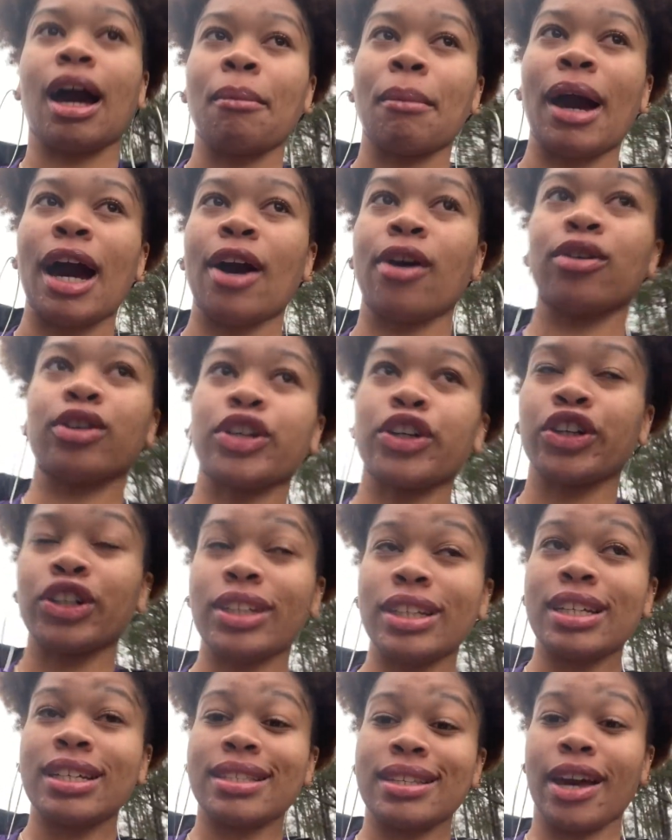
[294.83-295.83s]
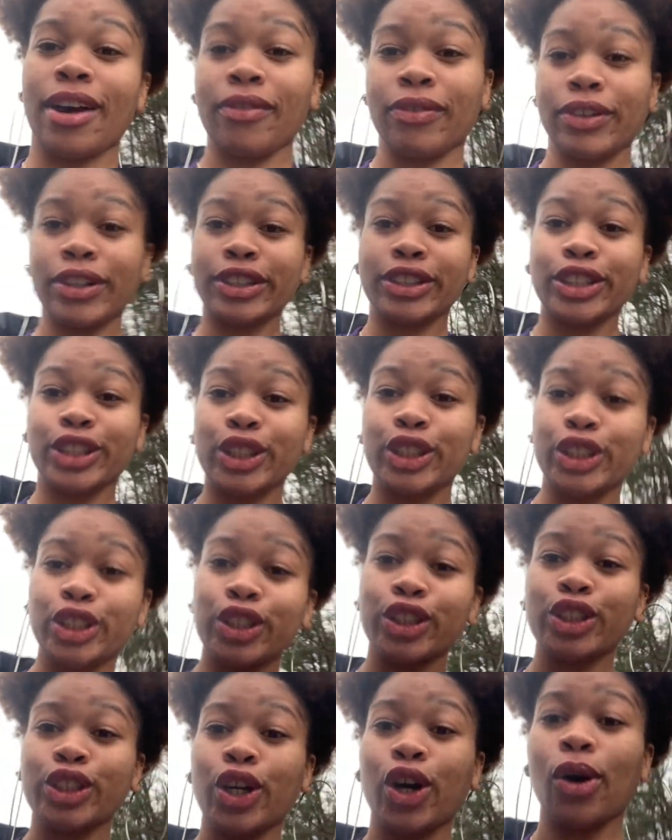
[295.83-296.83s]
I'm out early as ever,
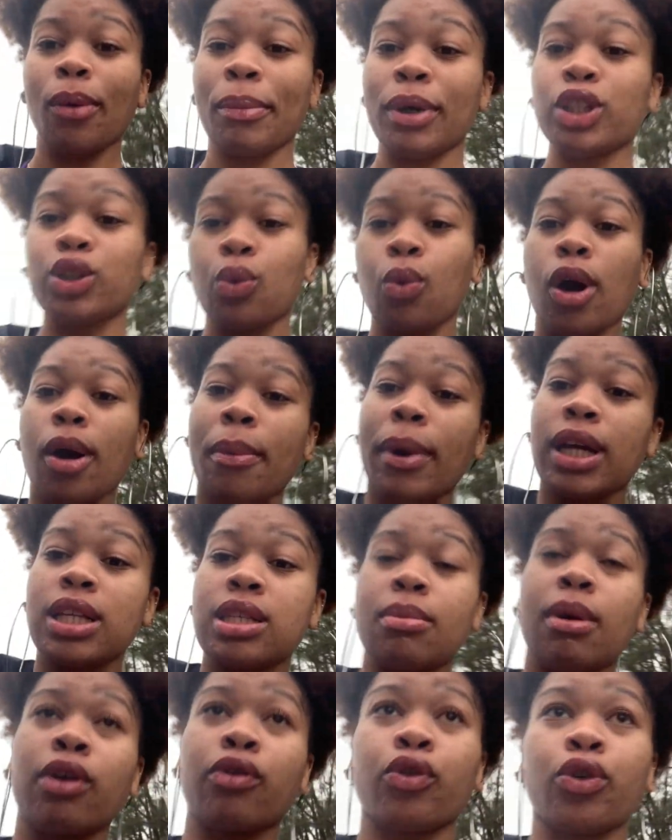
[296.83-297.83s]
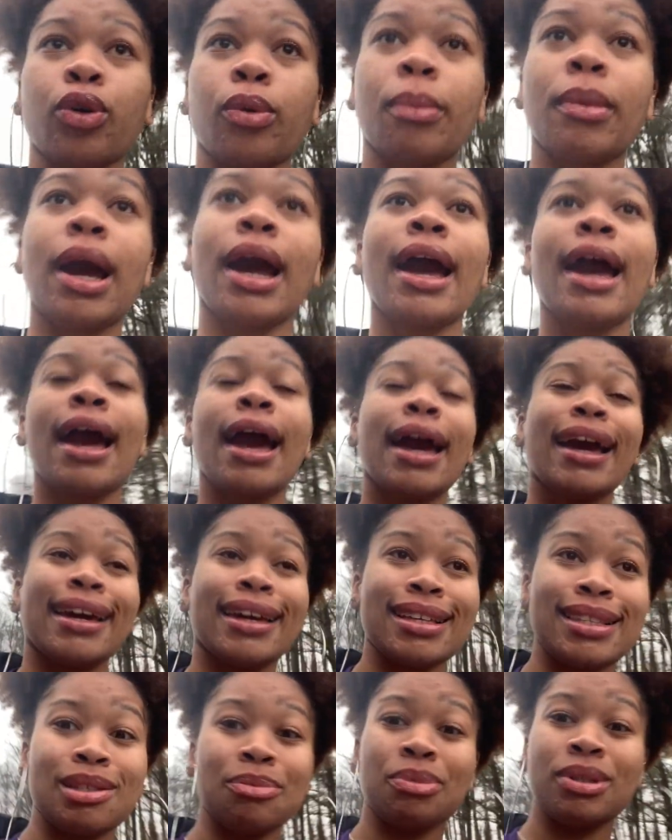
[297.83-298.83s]
so I'm about to walk back to my room,
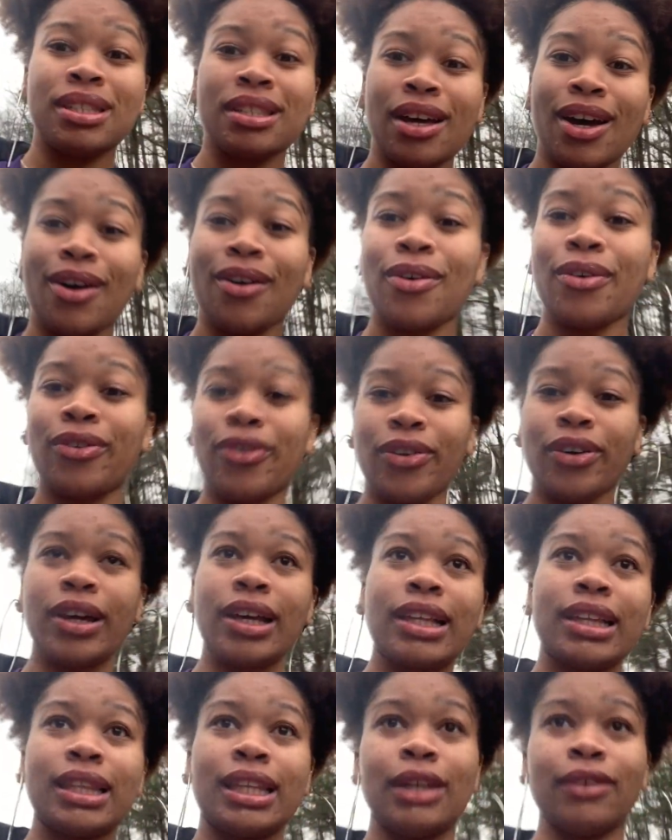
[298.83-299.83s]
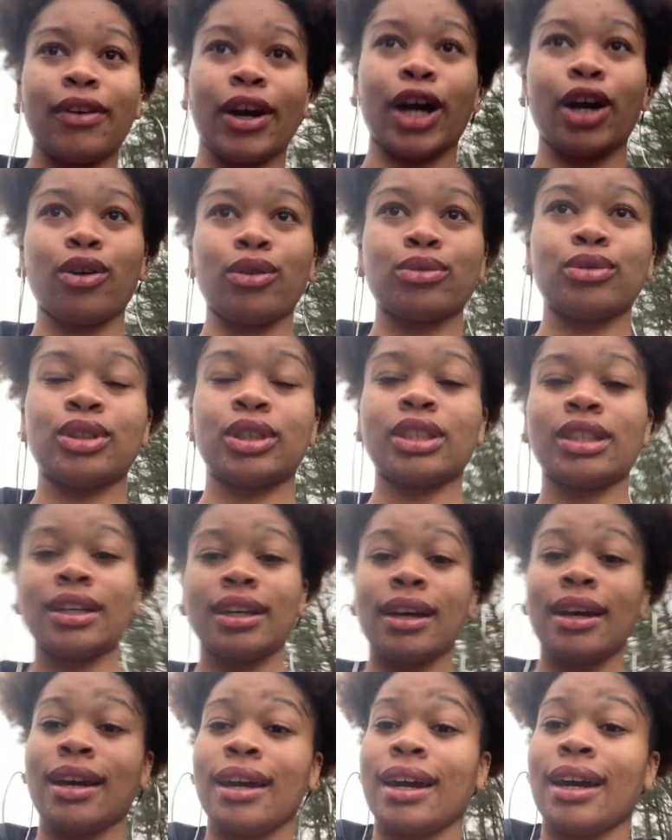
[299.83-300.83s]
get some stuff, leave out,
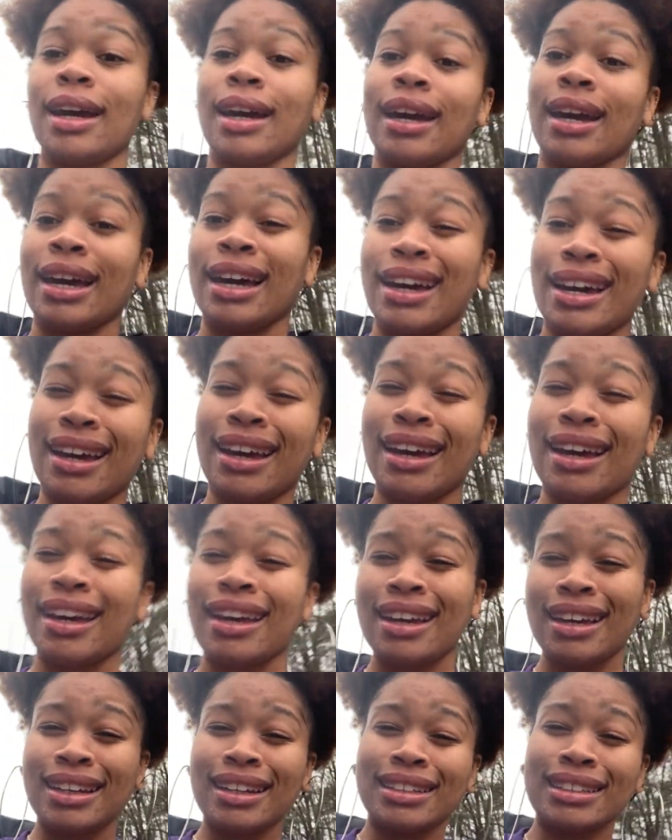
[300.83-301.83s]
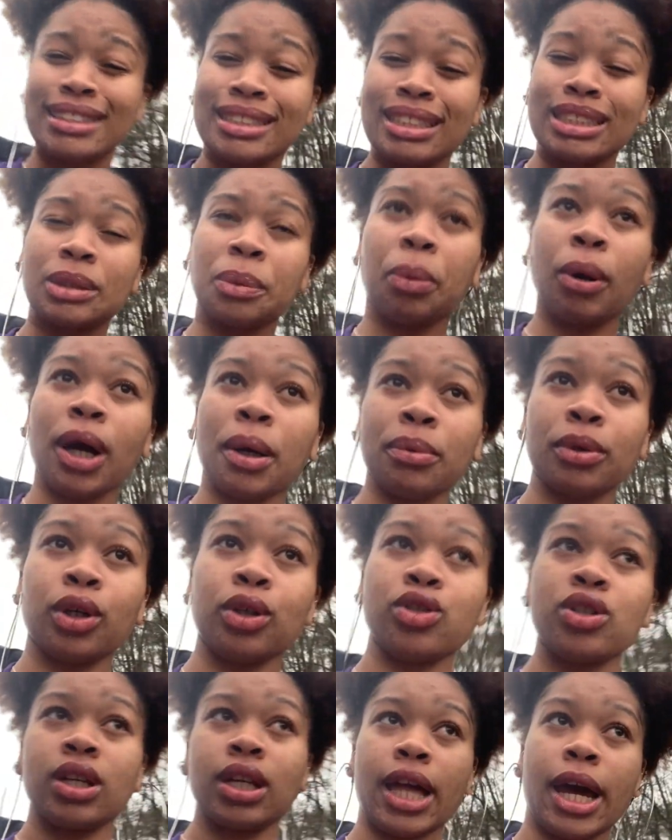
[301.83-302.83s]
and probably go
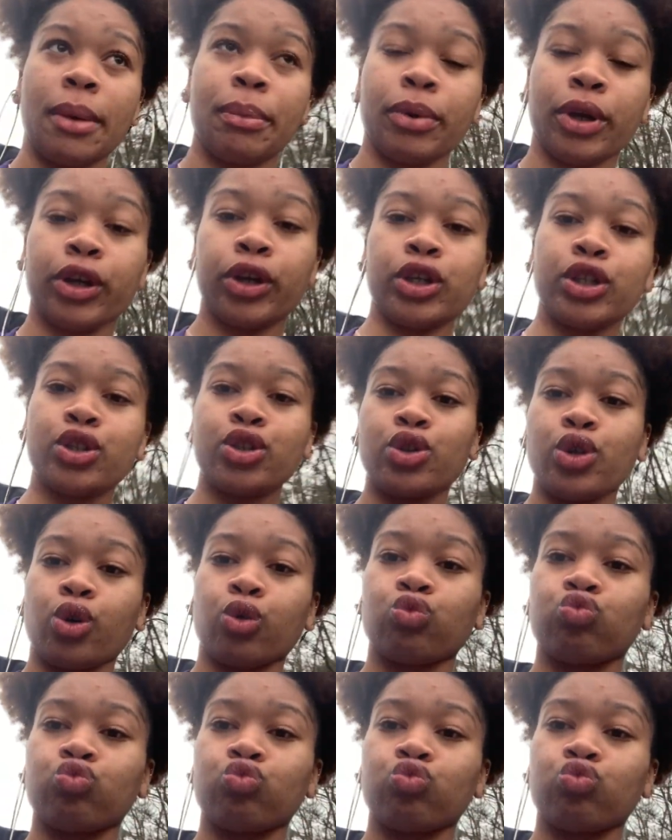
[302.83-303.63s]
to the library. So.